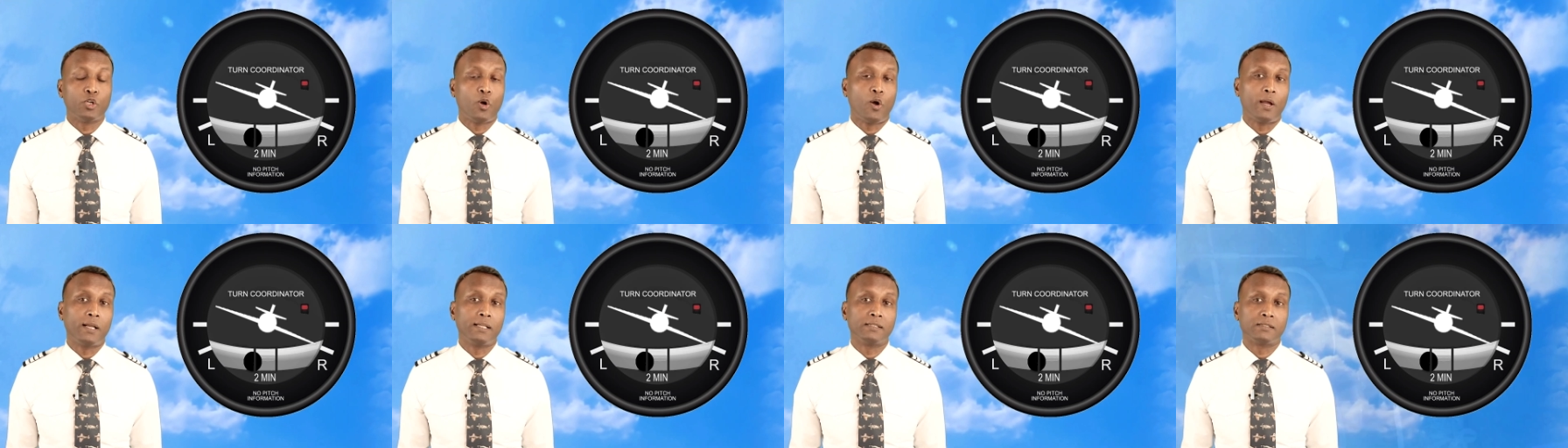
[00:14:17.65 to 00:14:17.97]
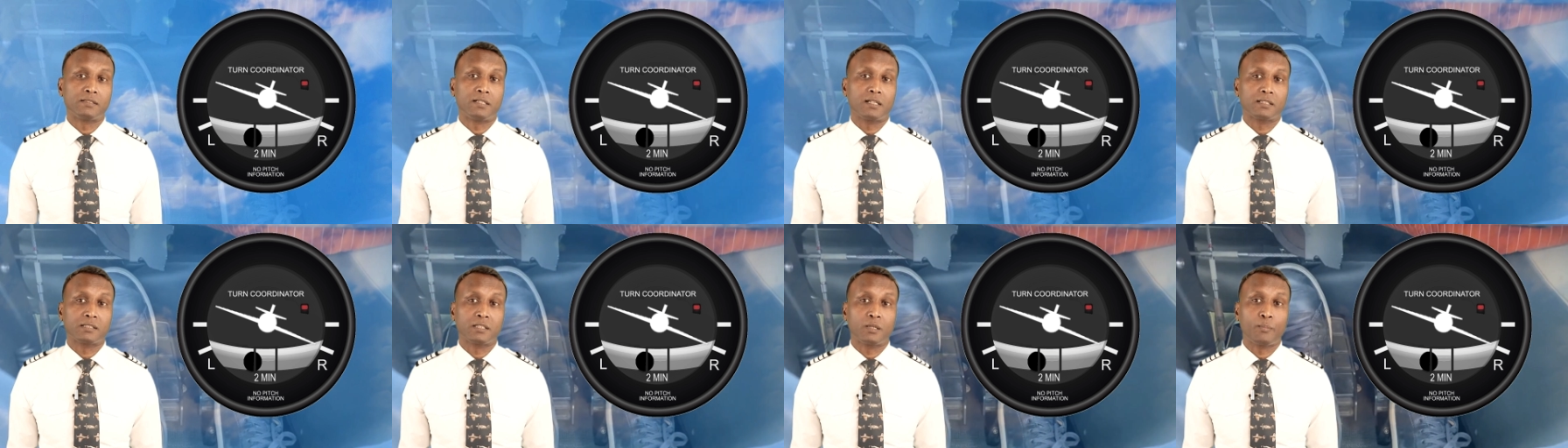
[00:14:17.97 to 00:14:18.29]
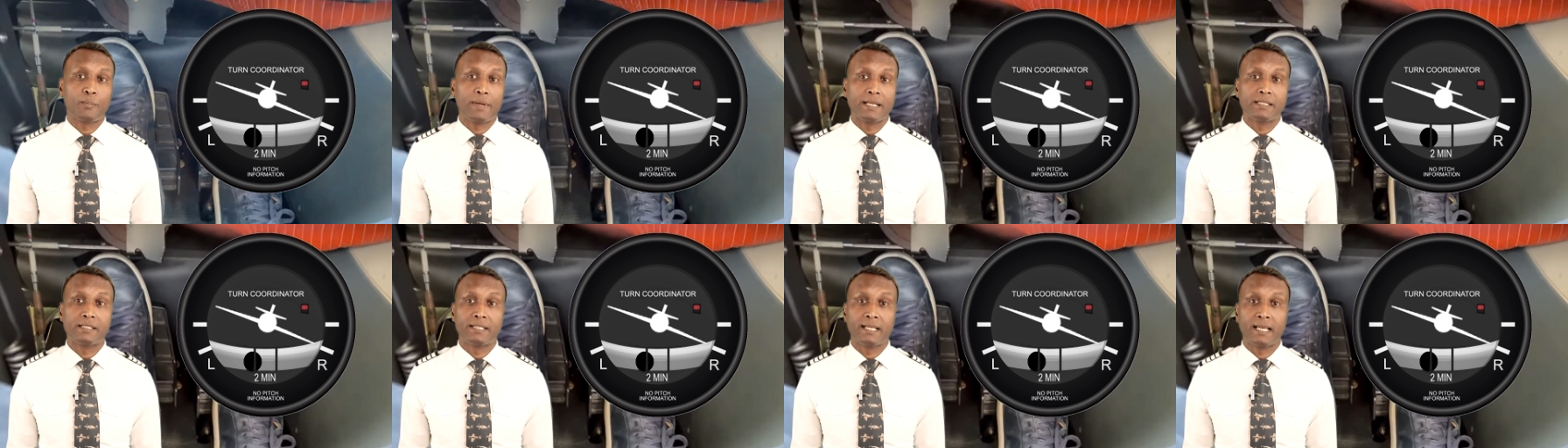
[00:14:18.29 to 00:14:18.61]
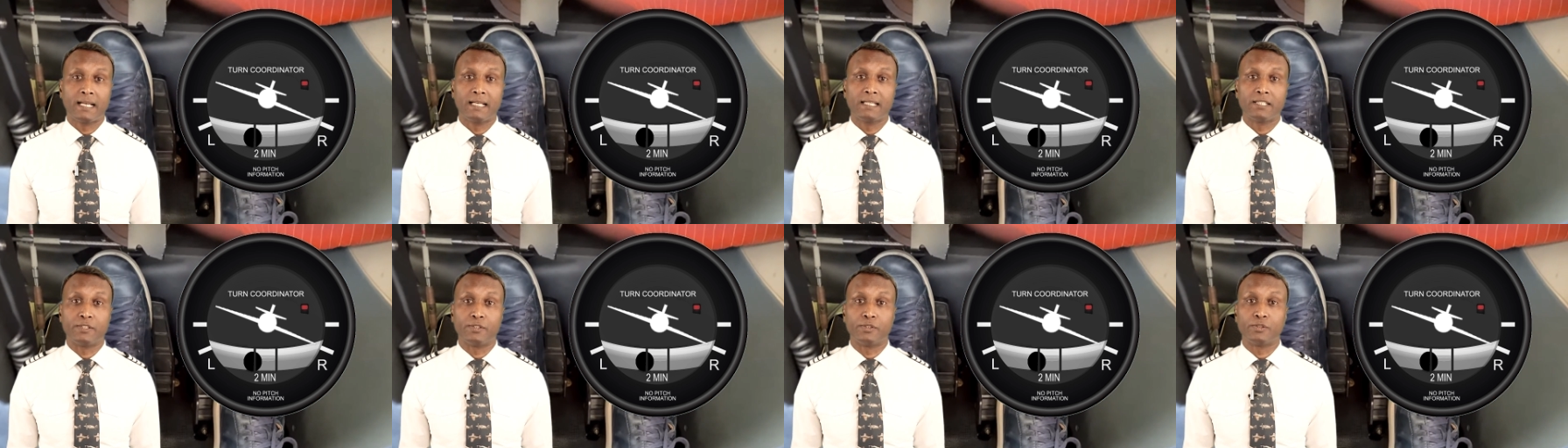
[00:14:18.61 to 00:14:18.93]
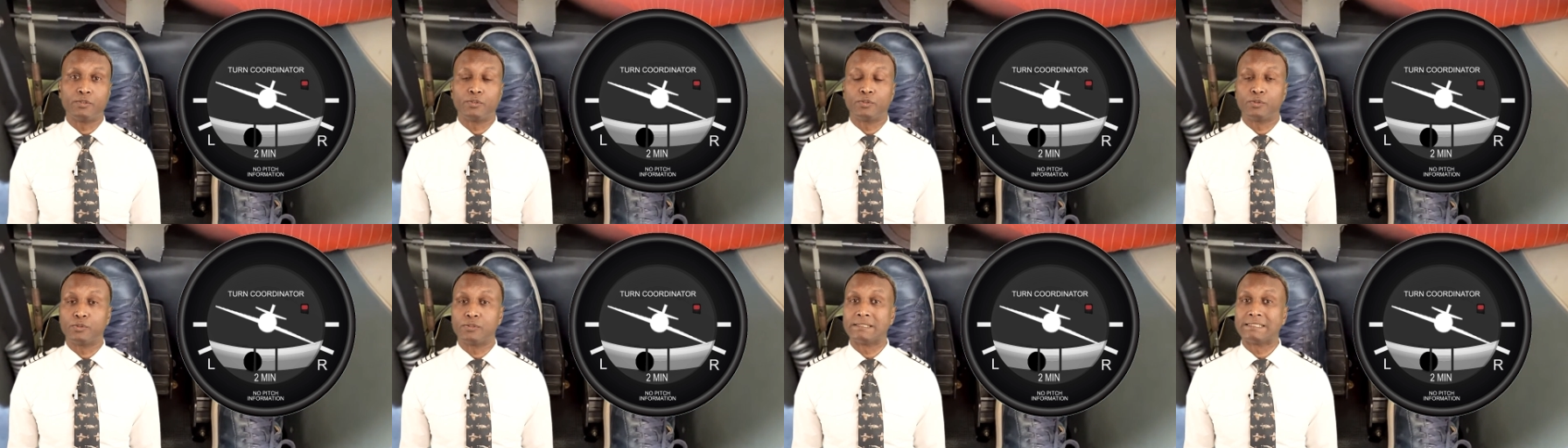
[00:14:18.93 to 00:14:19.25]
your instructor may tell
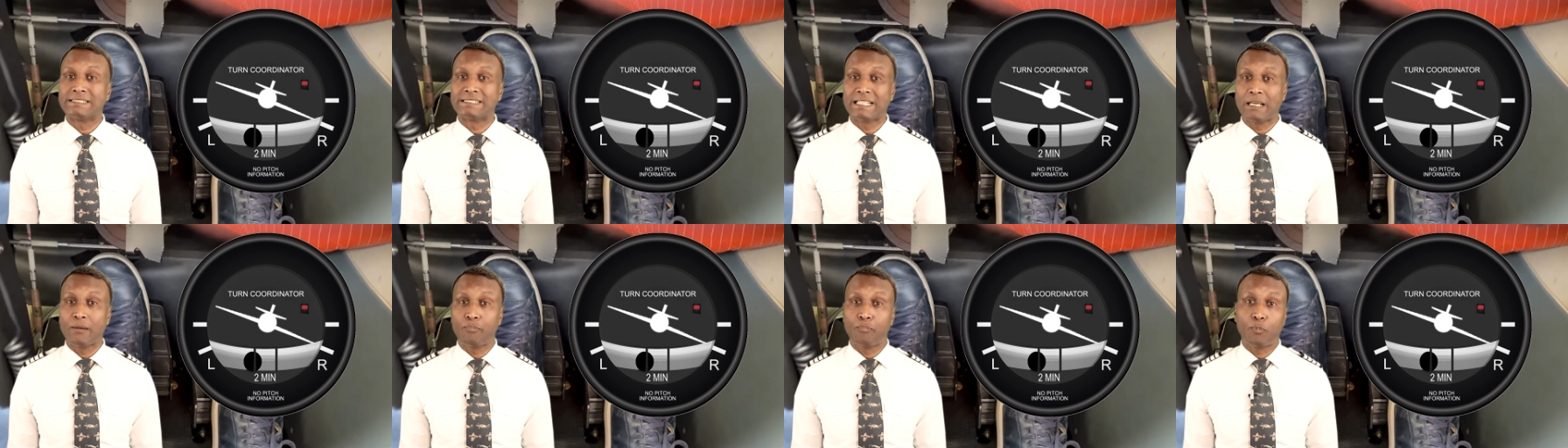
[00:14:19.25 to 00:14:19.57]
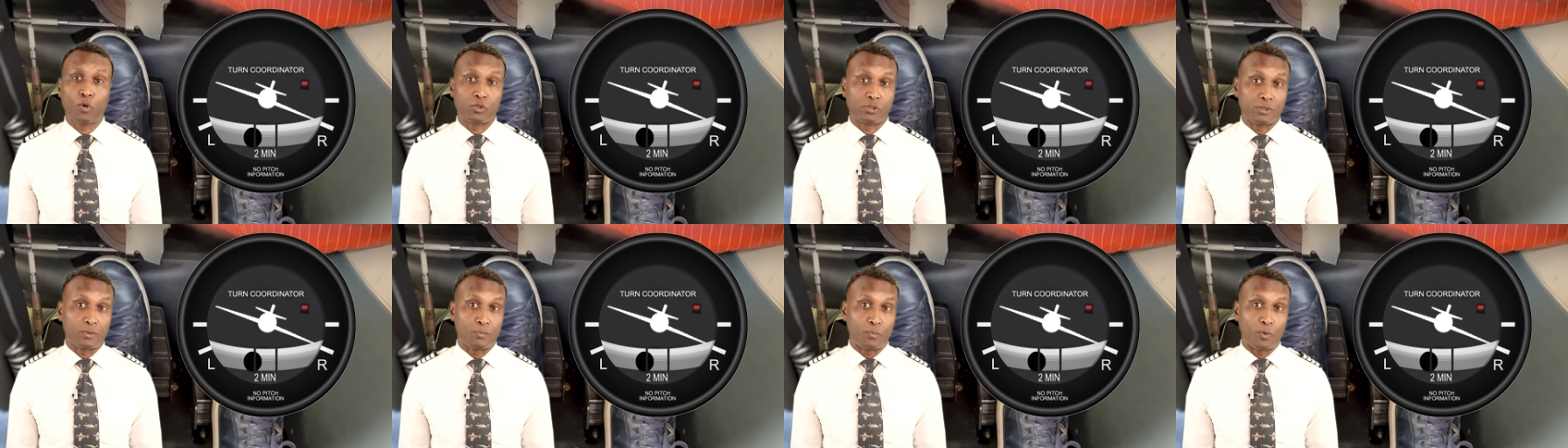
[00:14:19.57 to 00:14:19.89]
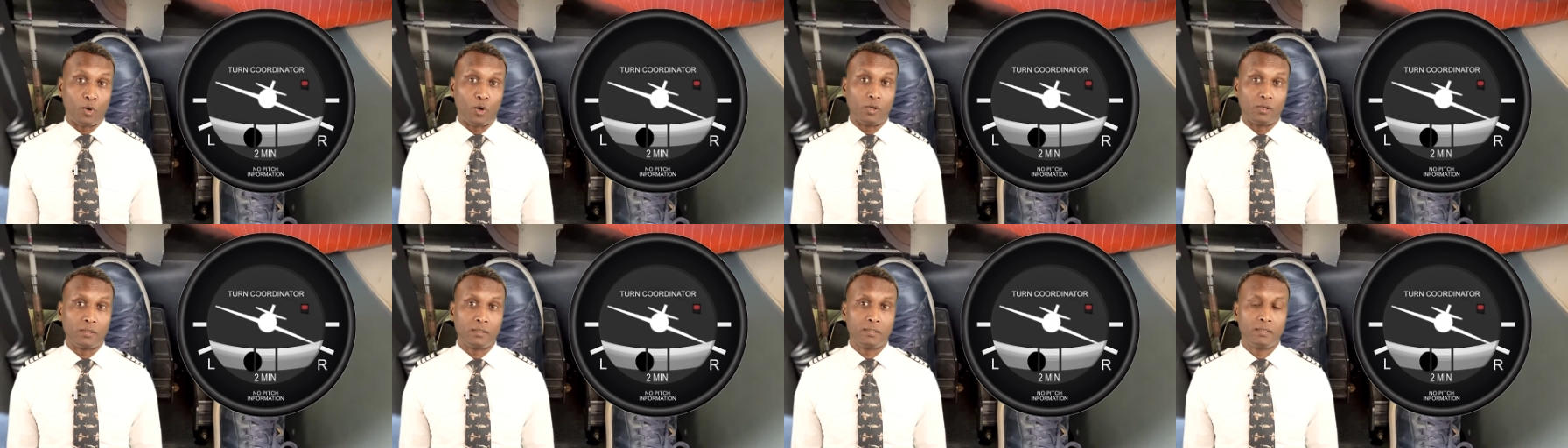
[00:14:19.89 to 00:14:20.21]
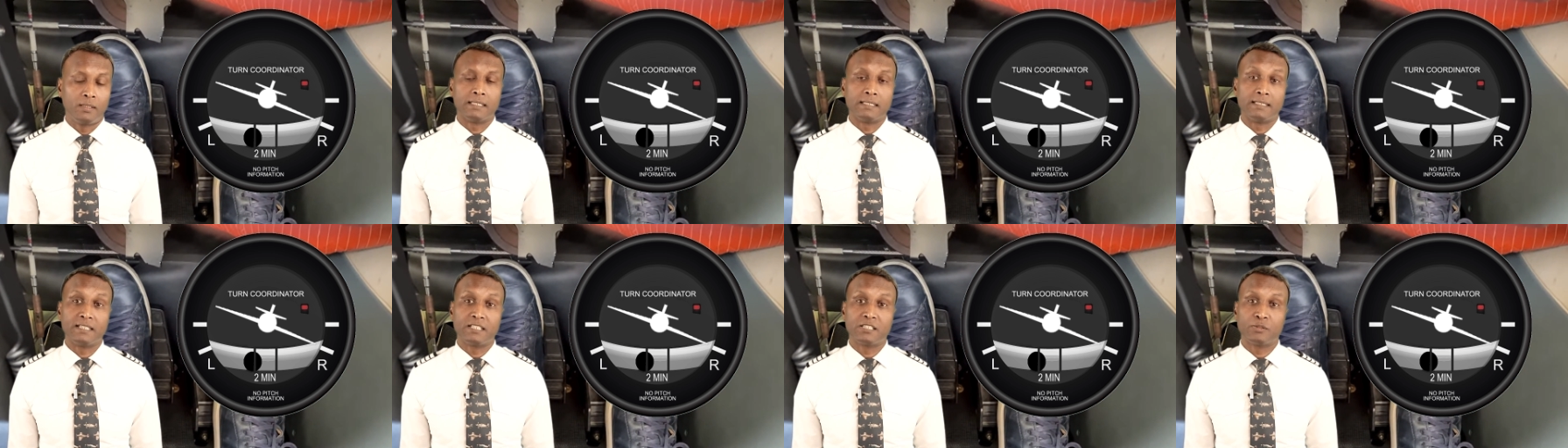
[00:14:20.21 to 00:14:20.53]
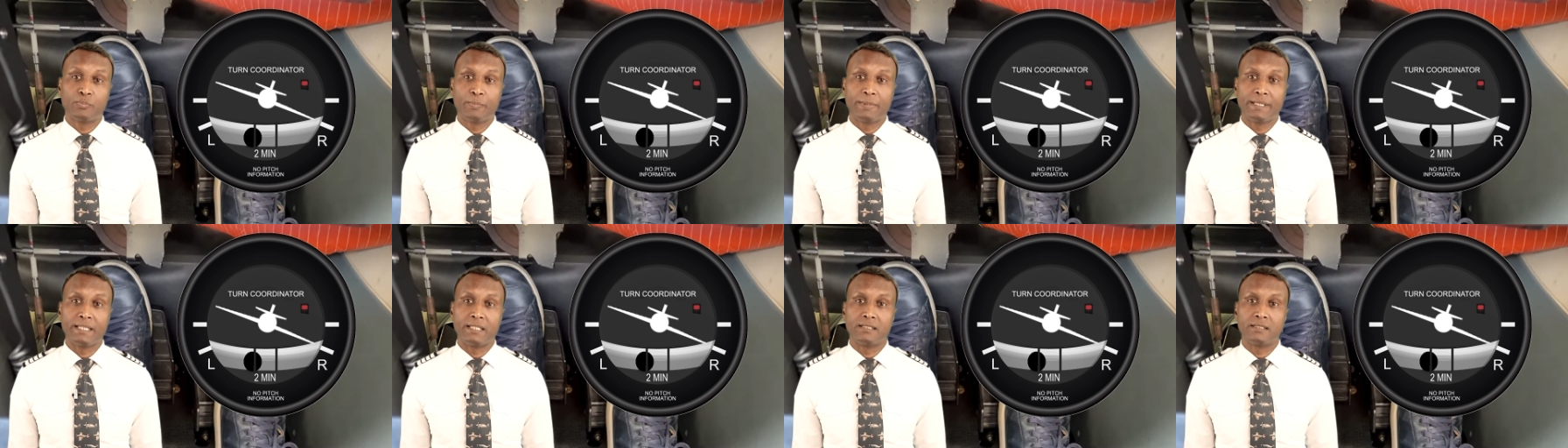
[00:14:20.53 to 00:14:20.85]
you to step on the ball.
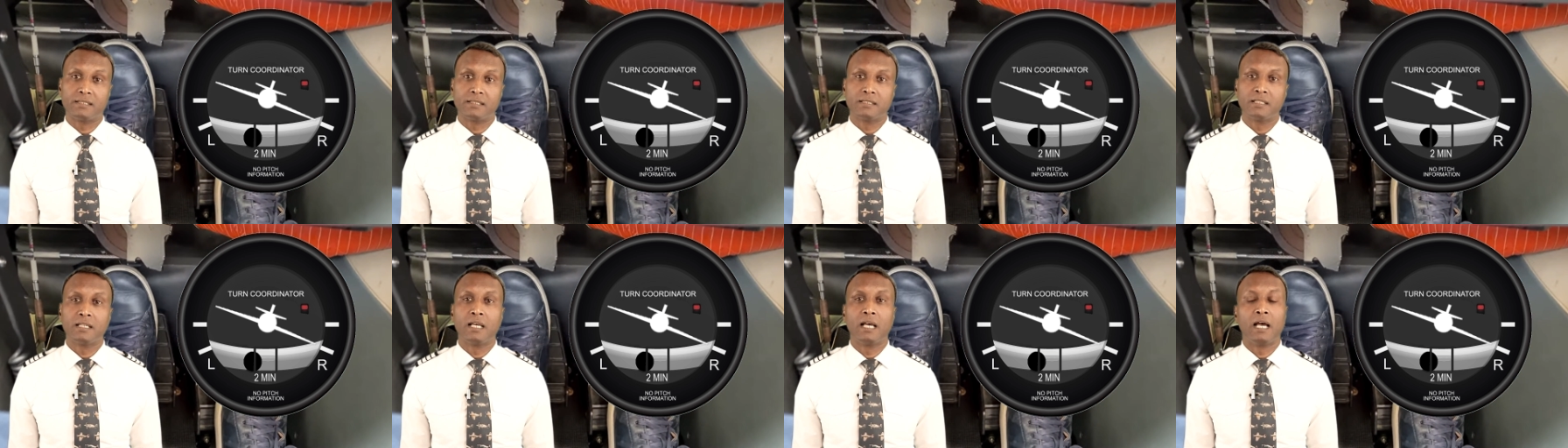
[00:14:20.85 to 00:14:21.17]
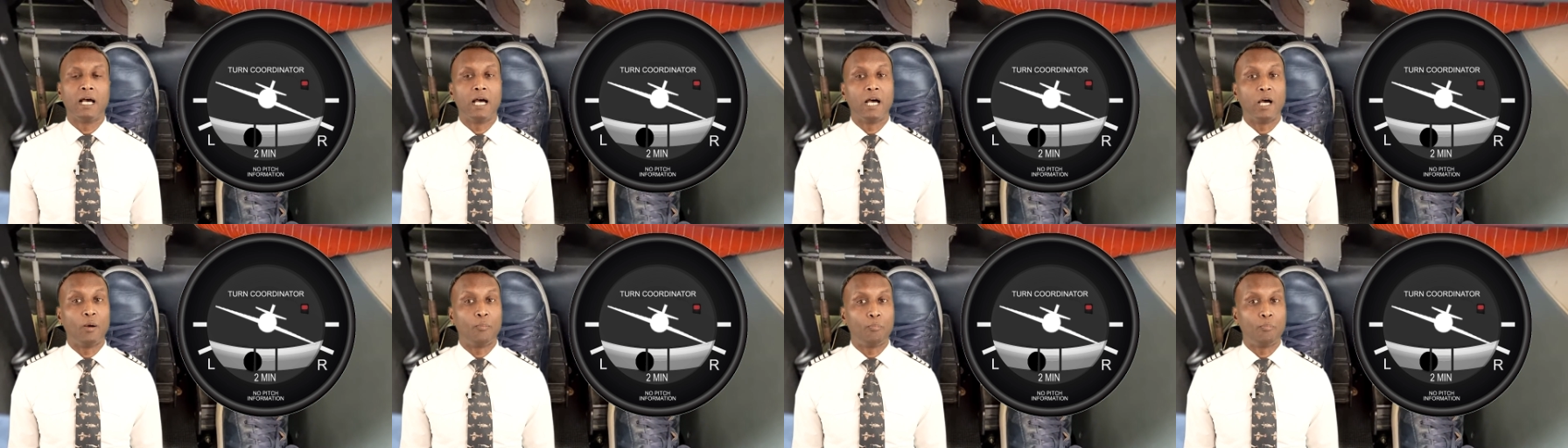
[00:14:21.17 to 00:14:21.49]
This means